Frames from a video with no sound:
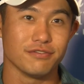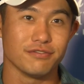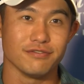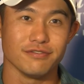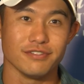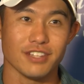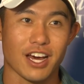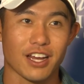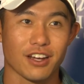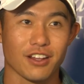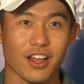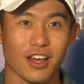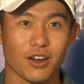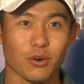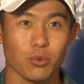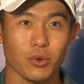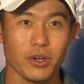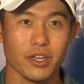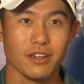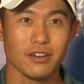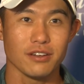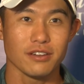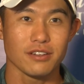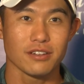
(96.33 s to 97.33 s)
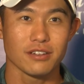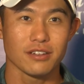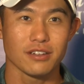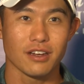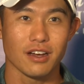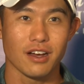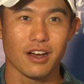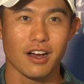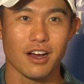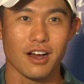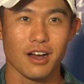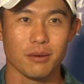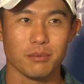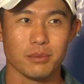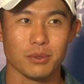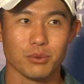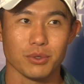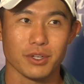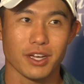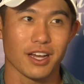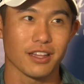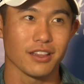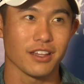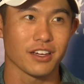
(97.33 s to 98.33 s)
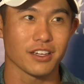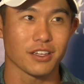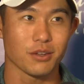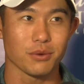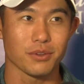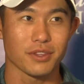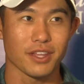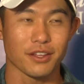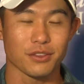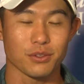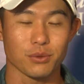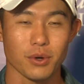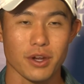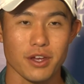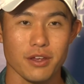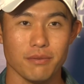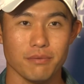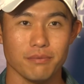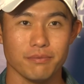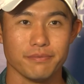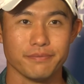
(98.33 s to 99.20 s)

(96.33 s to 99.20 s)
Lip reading: not a lot of wind, and we got lucky without the rain.